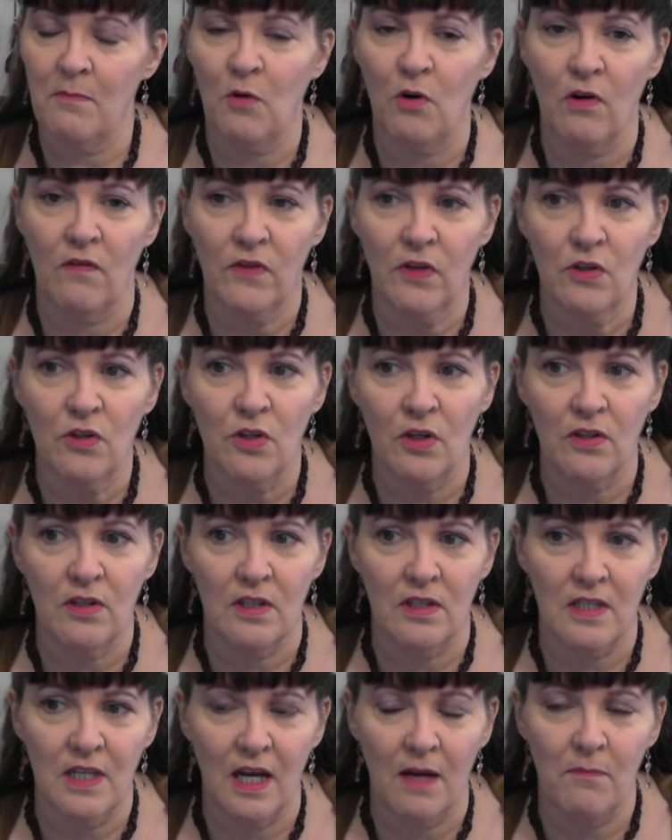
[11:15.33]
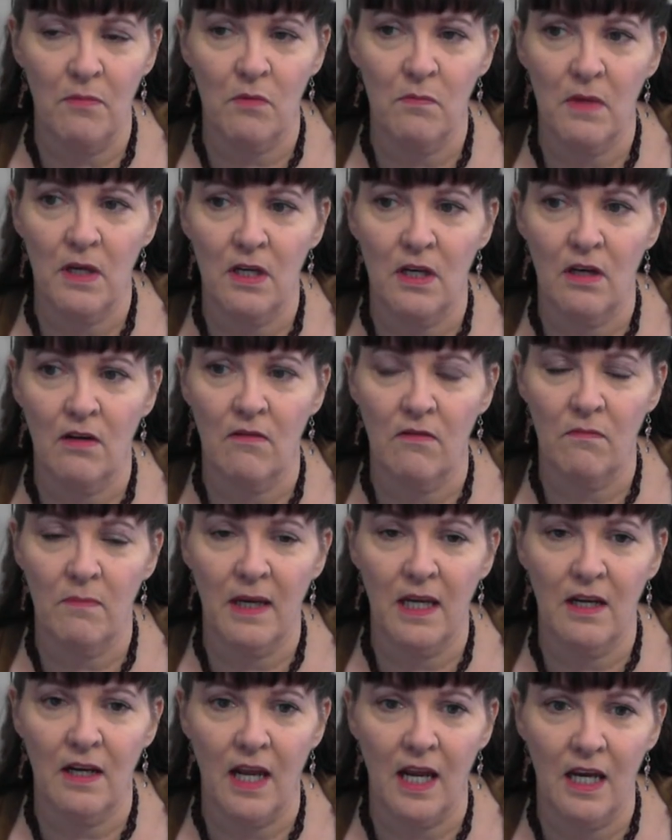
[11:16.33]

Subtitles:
or if you took the temperament of being